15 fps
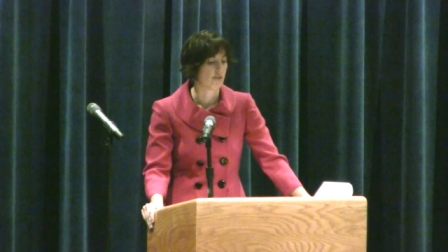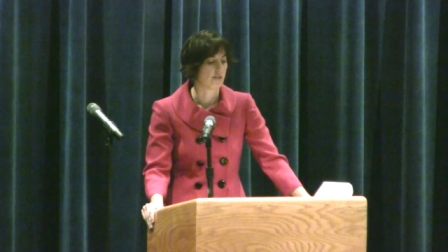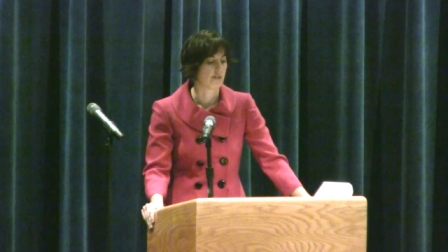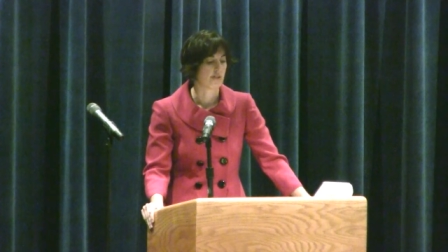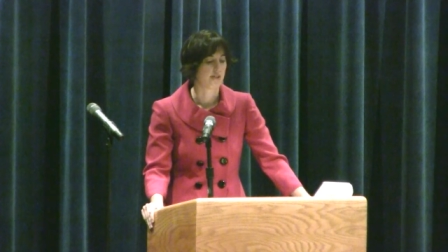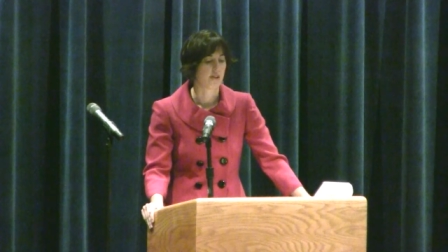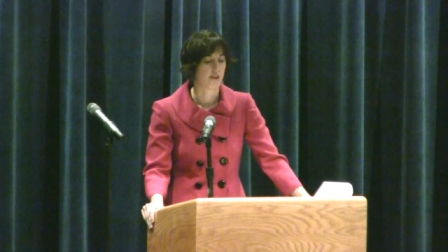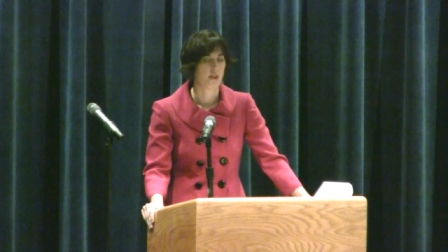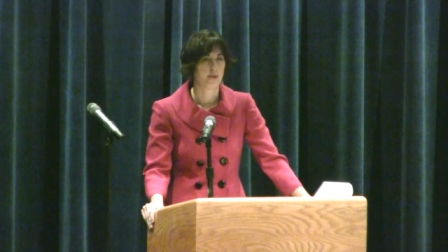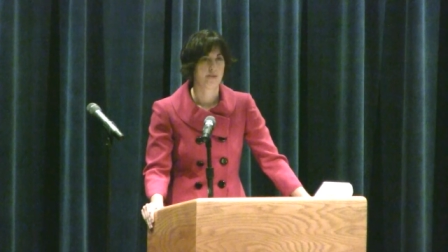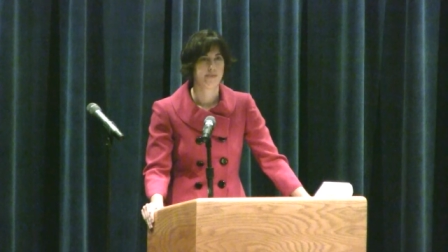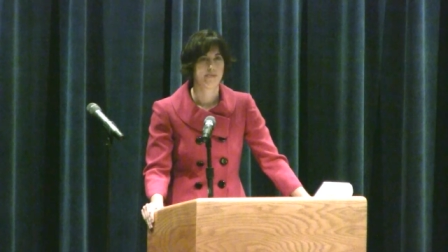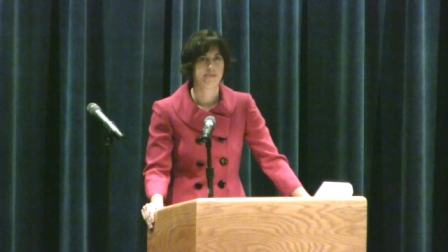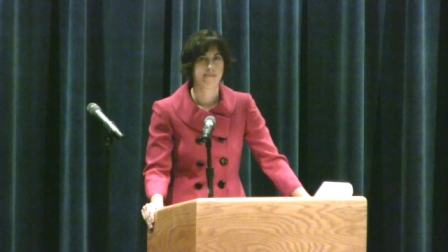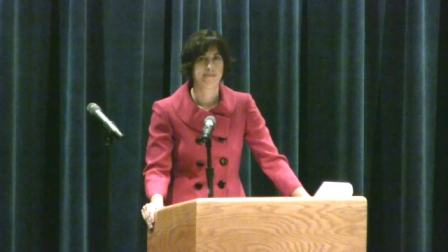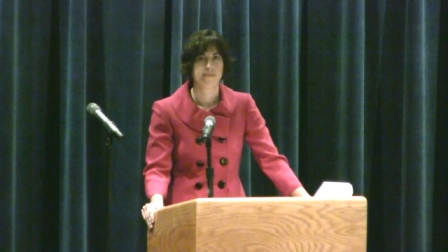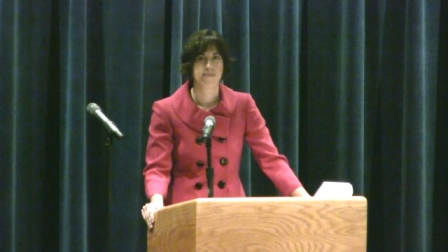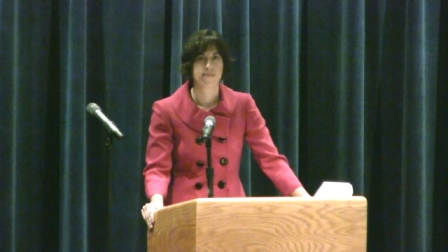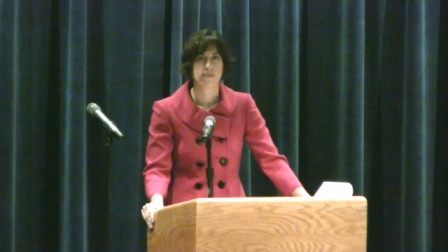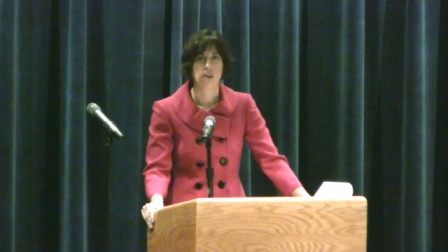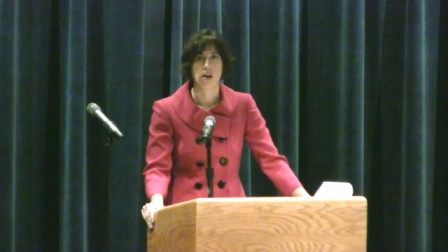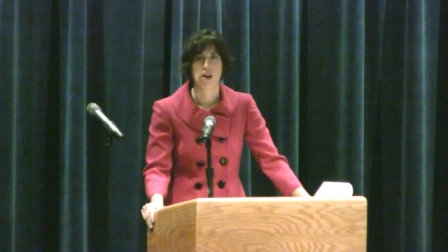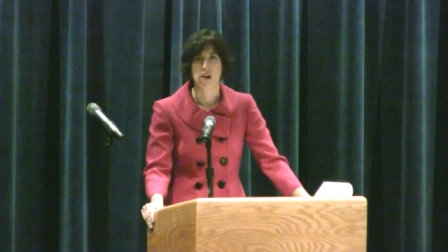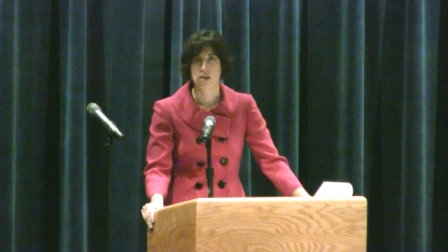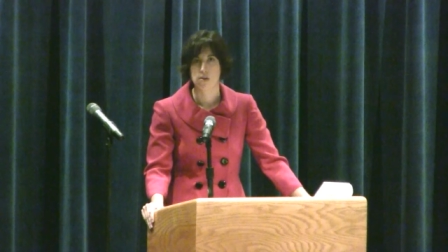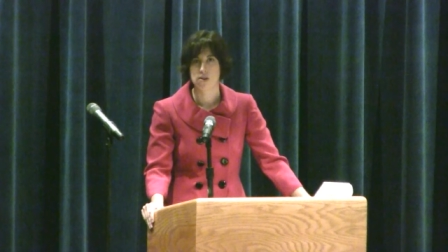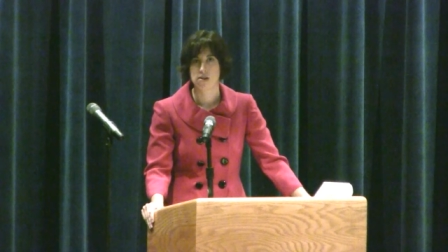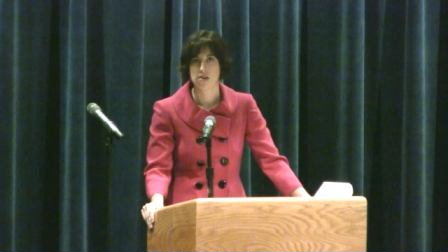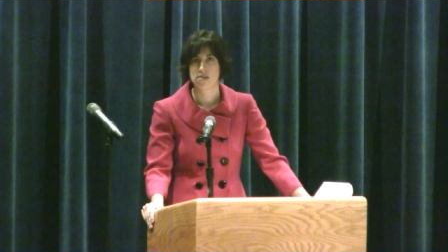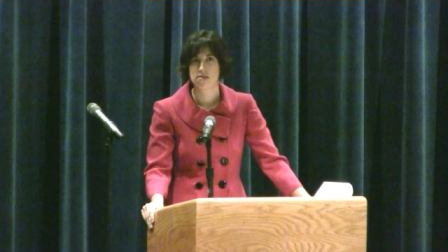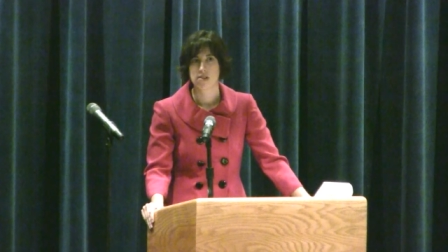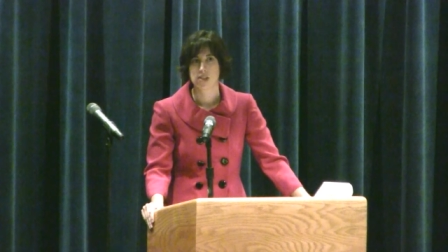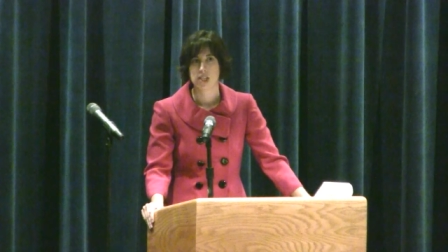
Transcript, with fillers: Francisco. Awkward,